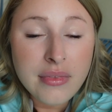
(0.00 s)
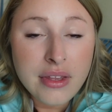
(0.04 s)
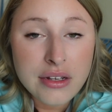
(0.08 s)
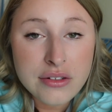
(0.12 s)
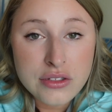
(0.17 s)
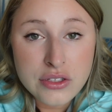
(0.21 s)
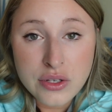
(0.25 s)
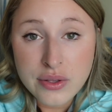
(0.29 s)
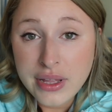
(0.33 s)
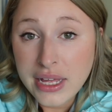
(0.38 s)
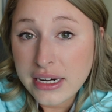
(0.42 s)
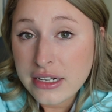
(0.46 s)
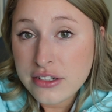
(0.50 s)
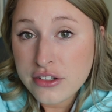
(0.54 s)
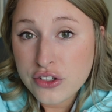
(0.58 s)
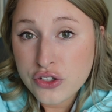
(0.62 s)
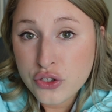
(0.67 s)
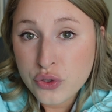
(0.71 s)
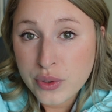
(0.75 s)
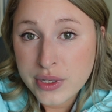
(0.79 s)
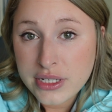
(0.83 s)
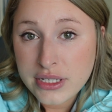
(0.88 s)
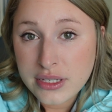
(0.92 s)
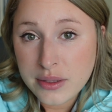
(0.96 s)
So that is the
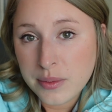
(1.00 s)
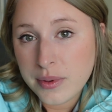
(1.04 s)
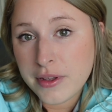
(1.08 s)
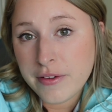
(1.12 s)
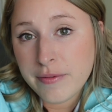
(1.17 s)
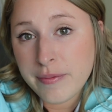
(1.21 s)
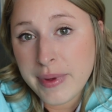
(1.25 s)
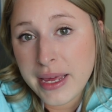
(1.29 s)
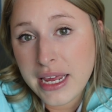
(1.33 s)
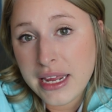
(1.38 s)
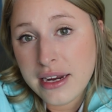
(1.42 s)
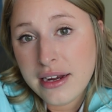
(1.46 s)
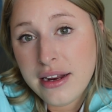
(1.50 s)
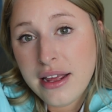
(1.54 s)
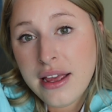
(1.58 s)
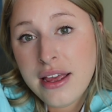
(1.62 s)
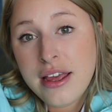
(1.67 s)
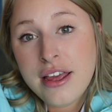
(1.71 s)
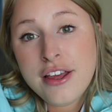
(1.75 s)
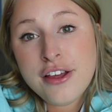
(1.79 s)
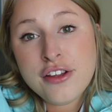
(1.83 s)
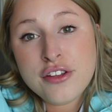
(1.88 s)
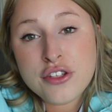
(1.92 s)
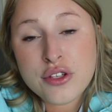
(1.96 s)
choice that we've made.
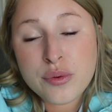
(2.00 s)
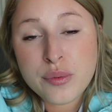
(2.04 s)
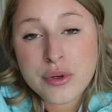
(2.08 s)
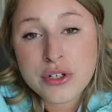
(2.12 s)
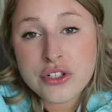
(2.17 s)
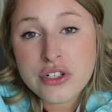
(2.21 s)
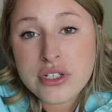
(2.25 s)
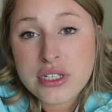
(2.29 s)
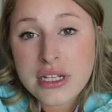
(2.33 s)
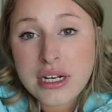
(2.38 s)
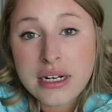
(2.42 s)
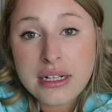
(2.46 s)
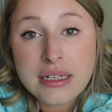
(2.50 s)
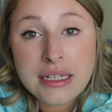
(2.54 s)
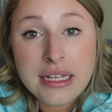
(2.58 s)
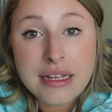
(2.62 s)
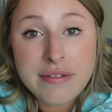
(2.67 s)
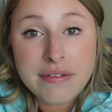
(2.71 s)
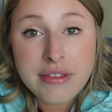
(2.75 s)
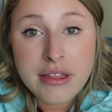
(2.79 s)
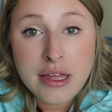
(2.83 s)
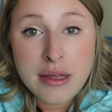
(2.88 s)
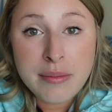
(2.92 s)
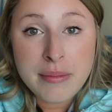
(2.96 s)
So we're just going to
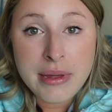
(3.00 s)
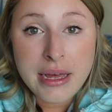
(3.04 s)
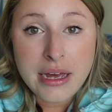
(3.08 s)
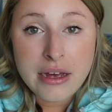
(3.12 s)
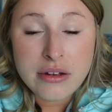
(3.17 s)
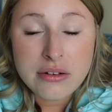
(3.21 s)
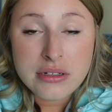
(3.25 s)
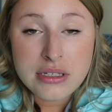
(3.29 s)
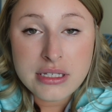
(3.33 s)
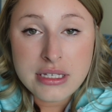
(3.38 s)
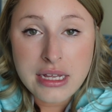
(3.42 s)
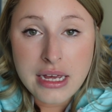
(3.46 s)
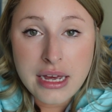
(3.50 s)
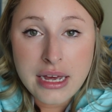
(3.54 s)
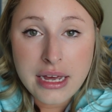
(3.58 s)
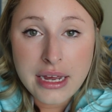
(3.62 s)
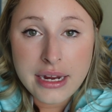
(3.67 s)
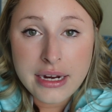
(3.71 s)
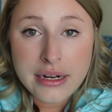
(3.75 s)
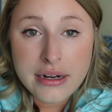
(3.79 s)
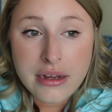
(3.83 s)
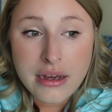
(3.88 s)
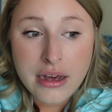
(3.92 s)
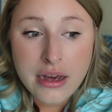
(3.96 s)
leave them
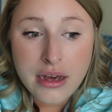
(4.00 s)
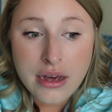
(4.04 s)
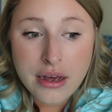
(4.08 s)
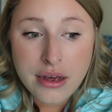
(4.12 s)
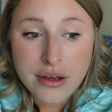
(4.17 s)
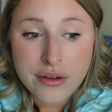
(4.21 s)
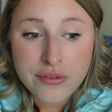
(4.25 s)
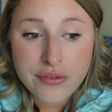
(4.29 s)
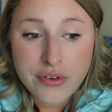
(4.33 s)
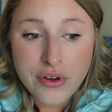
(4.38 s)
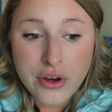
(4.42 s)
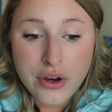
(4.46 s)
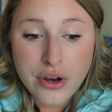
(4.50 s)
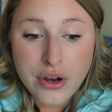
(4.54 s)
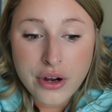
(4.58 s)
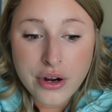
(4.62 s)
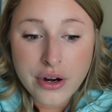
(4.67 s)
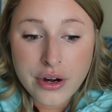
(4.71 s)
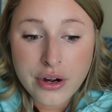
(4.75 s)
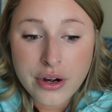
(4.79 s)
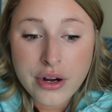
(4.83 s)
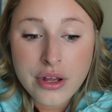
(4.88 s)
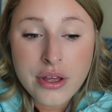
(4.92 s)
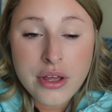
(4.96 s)
outside of
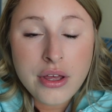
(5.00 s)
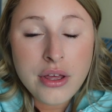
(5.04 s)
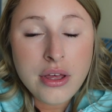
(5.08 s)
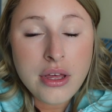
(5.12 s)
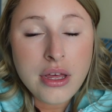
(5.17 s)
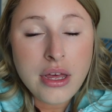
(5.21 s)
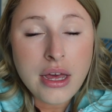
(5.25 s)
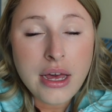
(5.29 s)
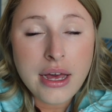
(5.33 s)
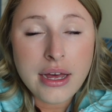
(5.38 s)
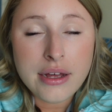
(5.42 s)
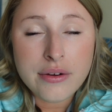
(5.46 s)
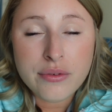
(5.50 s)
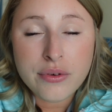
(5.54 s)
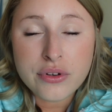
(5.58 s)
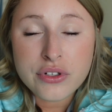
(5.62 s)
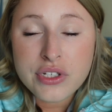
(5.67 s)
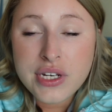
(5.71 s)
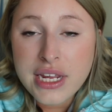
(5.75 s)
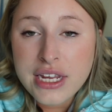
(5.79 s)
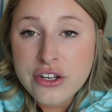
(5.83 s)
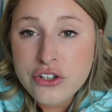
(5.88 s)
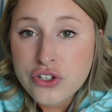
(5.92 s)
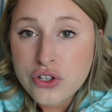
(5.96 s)
our uh,
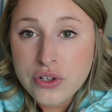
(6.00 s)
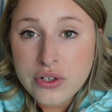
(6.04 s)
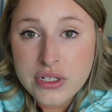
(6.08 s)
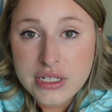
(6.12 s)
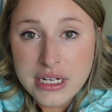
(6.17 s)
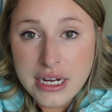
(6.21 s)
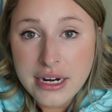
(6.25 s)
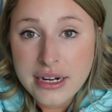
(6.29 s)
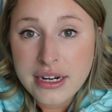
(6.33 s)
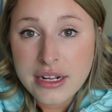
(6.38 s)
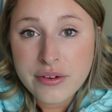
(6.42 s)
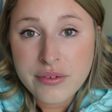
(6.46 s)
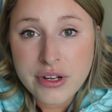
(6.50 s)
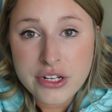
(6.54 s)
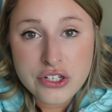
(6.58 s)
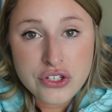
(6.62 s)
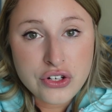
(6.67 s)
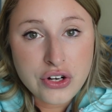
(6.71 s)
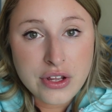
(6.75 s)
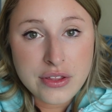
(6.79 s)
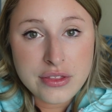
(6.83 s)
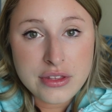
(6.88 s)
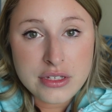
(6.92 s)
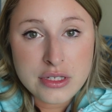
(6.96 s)
rotational dining
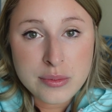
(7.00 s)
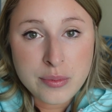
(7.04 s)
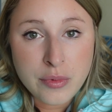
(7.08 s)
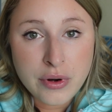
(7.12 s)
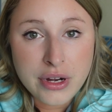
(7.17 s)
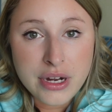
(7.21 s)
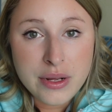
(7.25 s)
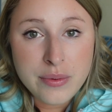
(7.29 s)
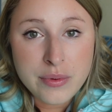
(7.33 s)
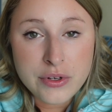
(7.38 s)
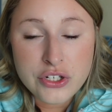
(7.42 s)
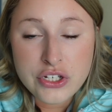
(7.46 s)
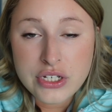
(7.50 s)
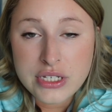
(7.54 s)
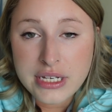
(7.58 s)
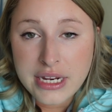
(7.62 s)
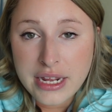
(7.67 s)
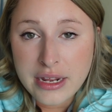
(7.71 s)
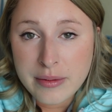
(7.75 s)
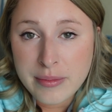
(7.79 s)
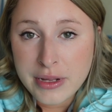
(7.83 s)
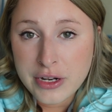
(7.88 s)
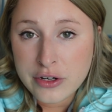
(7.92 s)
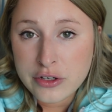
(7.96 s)
restaurant this morning, which is
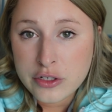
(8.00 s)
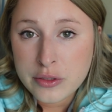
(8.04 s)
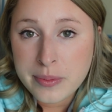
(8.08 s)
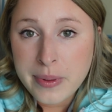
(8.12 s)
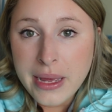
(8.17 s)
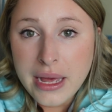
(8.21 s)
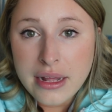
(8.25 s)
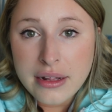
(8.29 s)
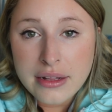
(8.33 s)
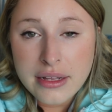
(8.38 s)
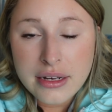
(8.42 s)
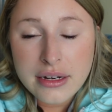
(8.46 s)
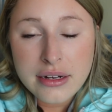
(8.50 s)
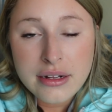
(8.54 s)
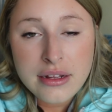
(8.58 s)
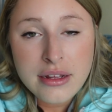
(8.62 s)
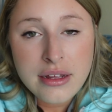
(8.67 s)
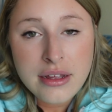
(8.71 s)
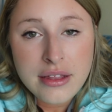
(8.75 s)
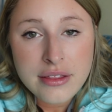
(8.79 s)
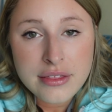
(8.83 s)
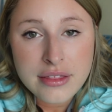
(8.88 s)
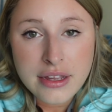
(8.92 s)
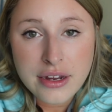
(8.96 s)
Animator's Palate.
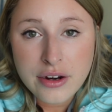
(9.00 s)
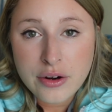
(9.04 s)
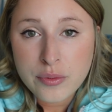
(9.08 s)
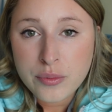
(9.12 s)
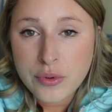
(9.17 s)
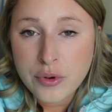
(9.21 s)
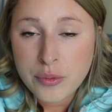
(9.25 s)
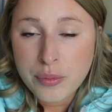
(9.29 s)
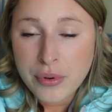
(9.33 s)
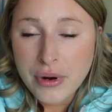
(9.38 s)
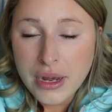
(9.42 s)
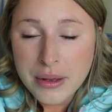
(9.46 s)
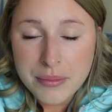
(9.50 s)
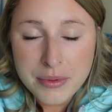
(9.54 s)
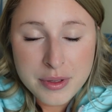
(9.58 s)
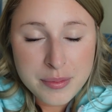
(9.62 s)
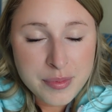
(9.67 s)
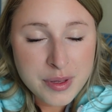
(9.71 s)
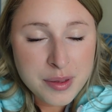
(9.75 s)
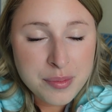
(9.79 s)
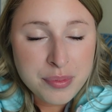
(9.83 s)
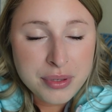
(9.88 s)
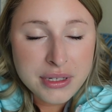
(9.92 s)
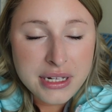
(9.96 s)
There will probably
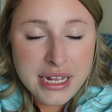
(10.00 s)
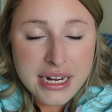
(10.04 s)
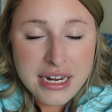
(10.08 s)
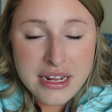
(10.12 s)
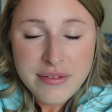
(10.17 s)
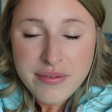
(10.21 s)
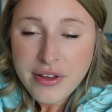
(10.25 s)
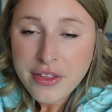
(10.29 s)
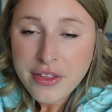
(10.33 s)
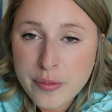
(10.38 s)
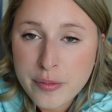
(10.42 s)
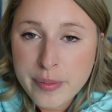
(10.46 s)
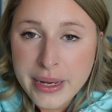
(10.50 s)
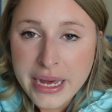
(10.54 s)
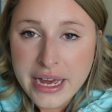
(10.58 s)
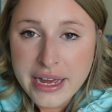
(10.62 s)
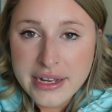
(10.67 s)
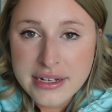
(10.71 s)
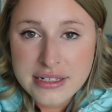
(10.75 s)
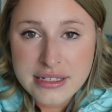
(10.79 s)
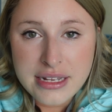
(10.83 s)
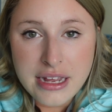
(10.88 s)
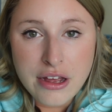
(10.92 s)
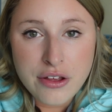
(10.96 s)
be plenty of
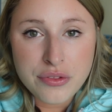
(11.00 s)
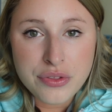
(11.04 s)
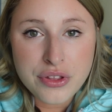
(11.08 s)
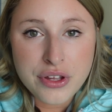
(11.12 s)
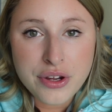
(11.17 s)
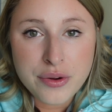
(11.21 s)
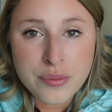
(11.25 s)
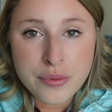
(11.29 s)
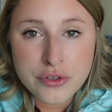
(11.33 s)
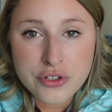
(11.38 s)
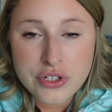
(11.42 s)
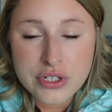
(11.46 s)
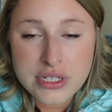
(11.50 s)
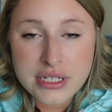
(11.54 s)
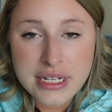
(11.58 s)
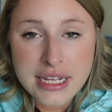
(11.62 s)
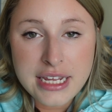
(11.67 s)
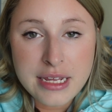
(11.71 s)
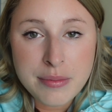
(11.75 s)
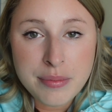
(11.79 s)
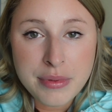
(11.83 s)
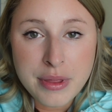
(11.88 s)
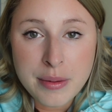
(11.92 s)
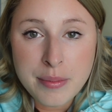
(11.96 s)
bags out there. We'll just
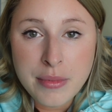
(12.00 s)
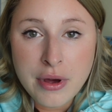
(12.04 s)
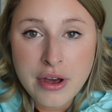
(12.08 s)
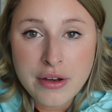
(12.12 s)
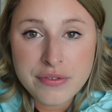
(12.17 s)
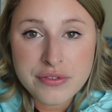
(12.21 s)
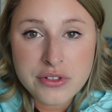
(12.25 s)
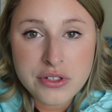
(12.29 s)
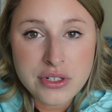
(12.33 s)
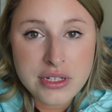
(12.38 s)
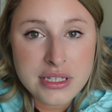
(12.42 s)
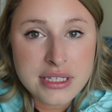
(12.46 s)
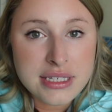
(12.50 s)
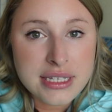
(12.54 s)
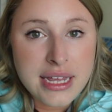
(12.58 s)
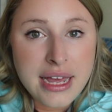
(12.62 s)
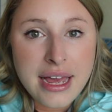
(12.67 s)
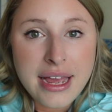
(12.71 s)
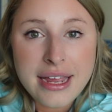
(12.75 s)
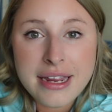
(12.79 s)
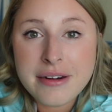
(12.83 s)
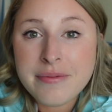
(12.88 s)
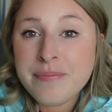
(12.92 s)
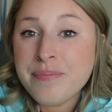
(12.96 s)
keep them off to the
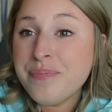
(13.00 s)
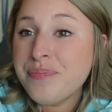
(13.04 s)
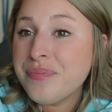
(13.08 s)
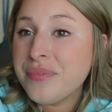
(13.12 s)
side.